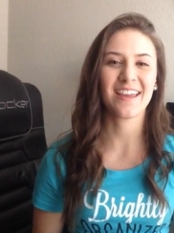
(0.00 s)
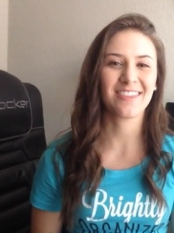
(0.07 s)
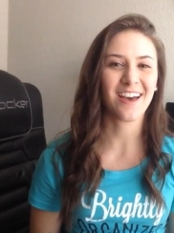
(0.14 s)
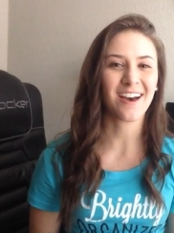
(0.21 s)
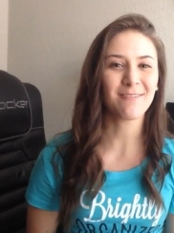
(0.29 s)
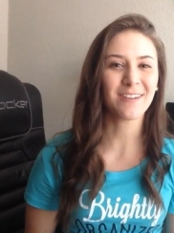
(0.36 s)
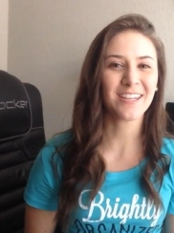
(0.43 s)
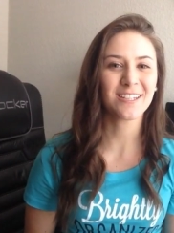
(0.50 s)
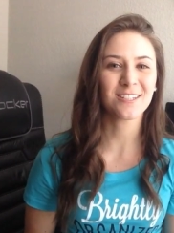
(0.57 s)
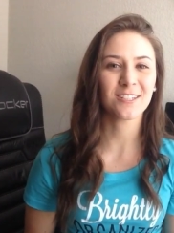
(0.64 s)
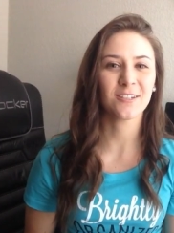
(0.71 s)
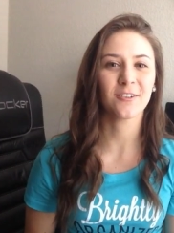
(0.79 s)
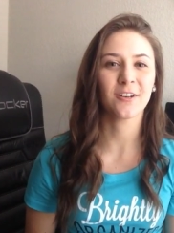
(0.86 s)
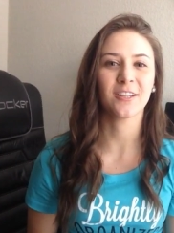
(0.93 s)
I thought we could
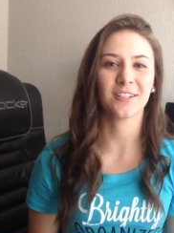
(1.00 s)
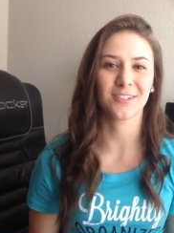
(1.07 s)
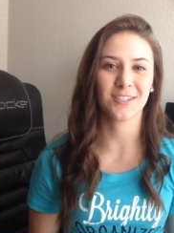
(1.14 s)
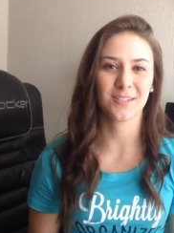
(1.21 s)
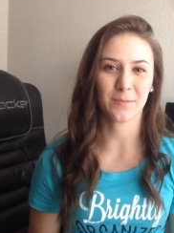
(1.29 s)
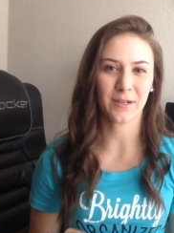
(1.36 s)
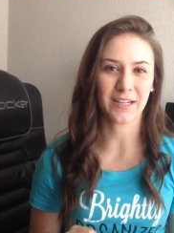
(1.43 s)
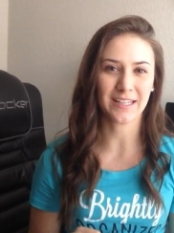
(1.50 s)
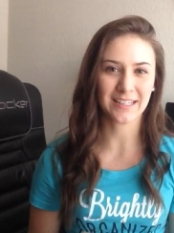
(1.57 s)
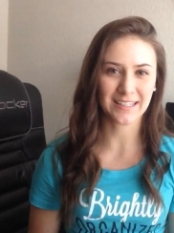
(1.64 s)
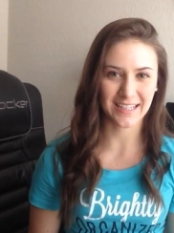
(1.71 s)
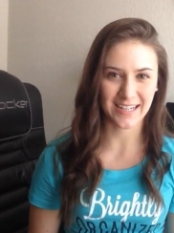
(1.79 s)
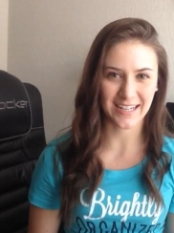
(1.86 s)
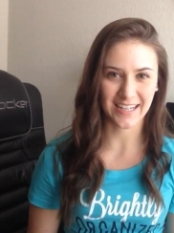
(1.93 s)
do a little spring
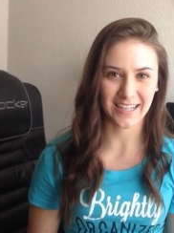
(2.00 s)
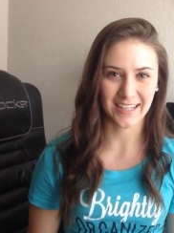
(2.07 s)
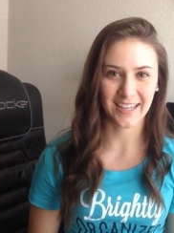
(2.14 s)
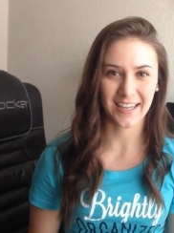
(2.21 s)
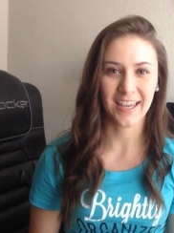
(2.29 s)
cleaning.